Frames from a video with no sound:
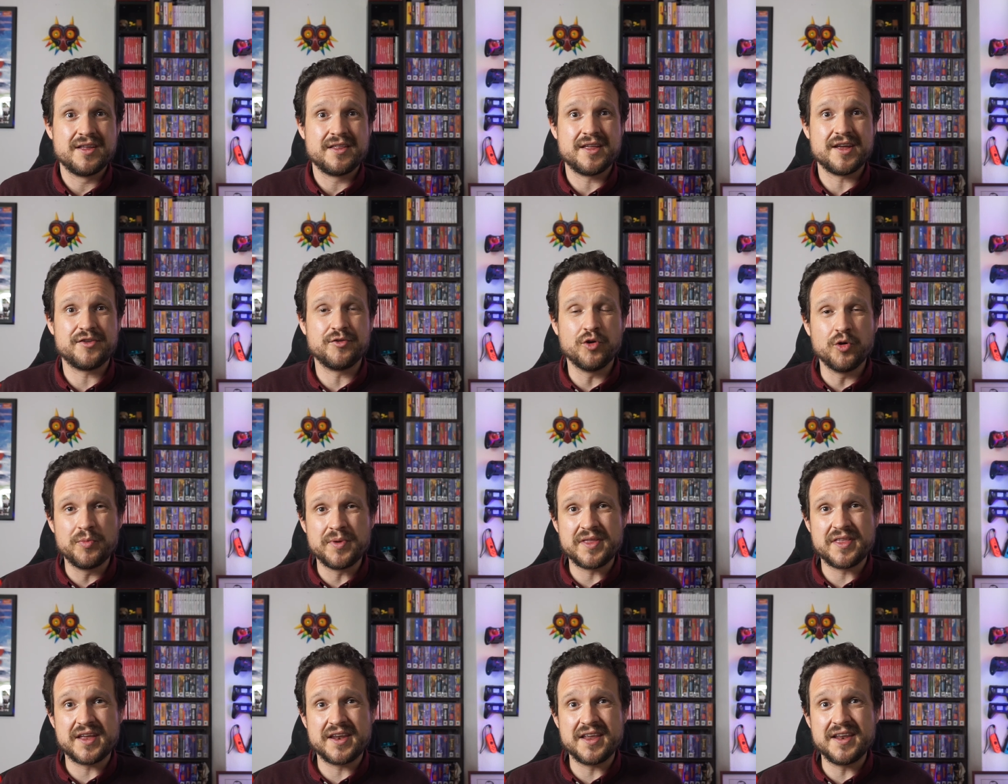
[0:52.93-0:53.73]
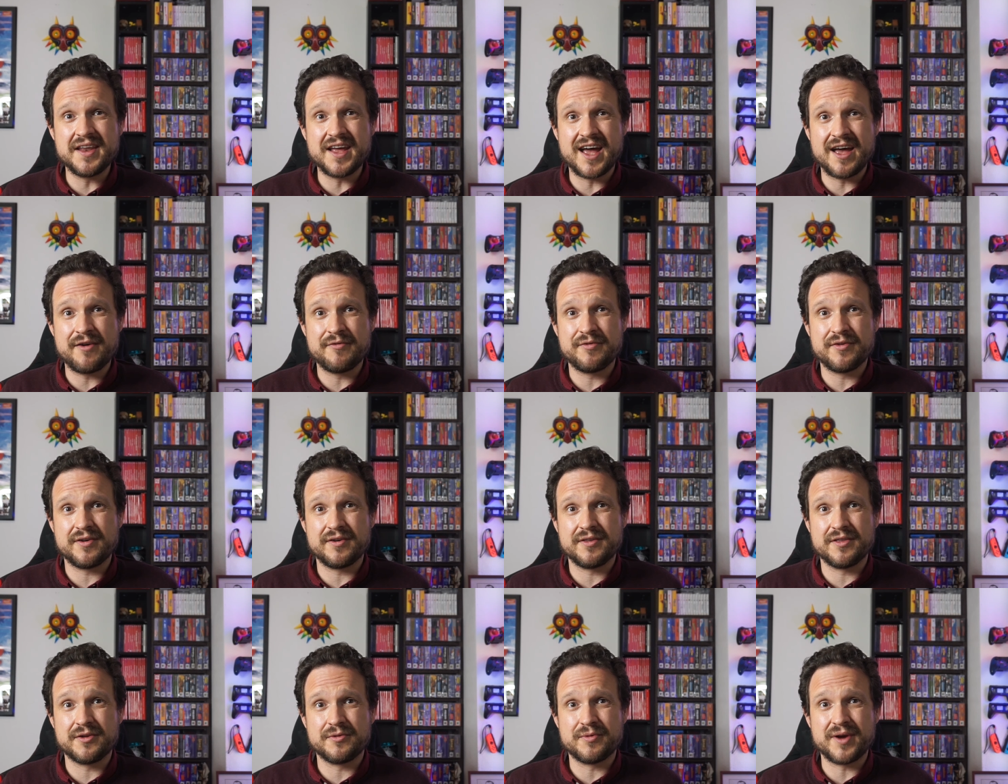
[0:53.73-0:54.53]
they told me they didn't have
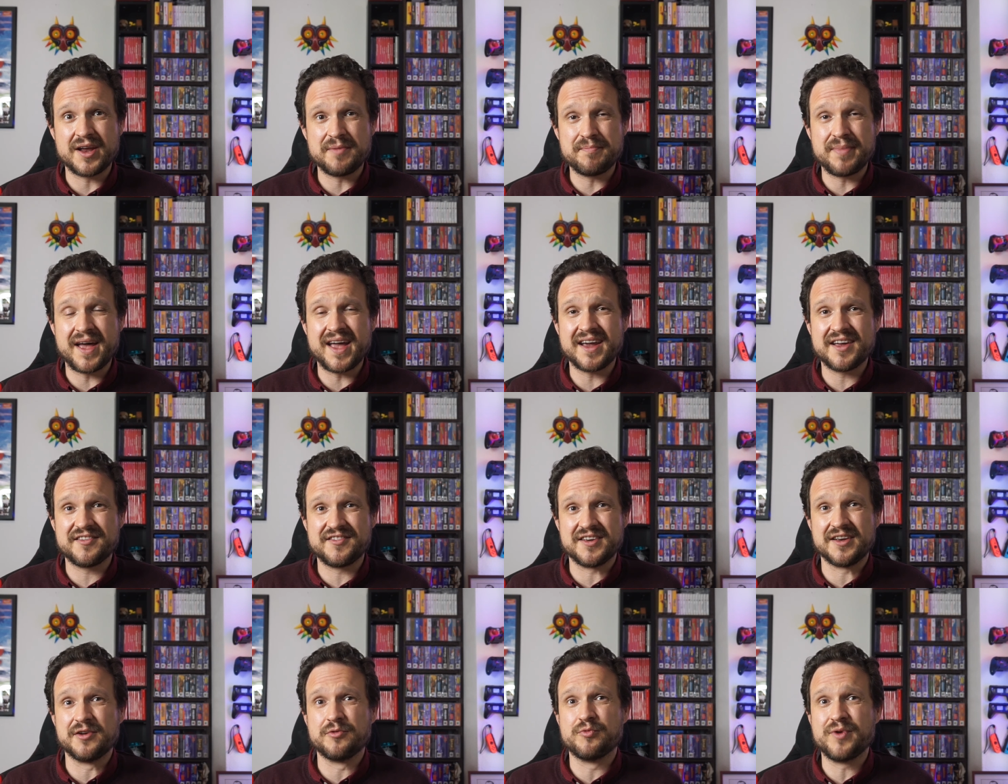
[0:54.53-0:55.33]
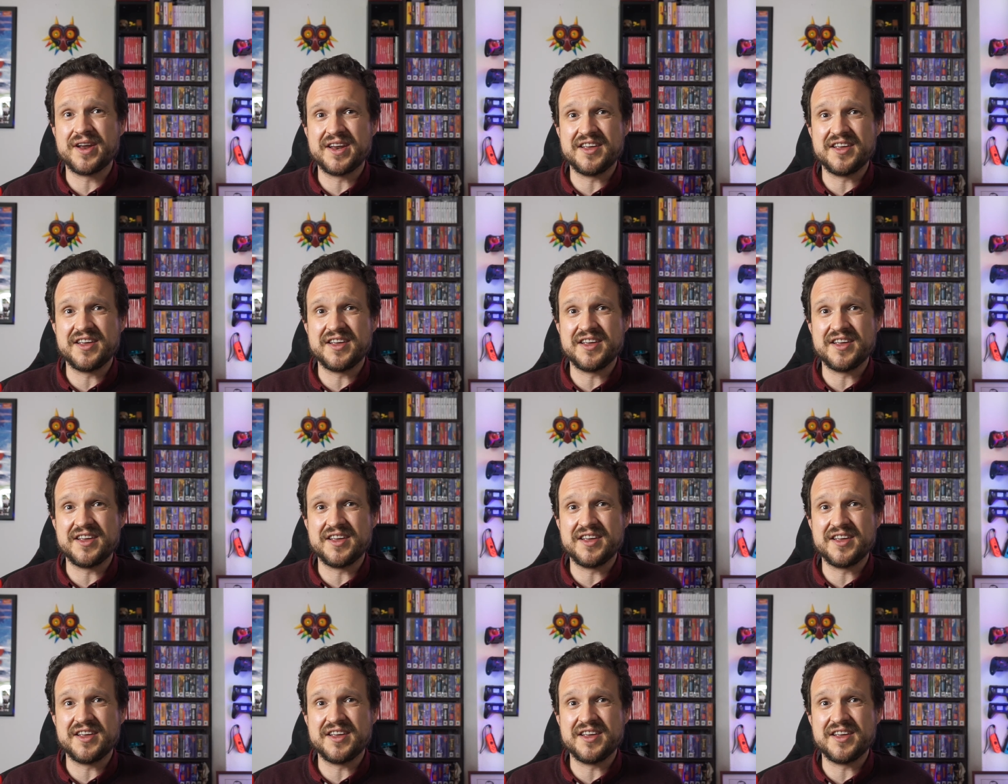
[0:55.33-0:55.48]
the right packaging ready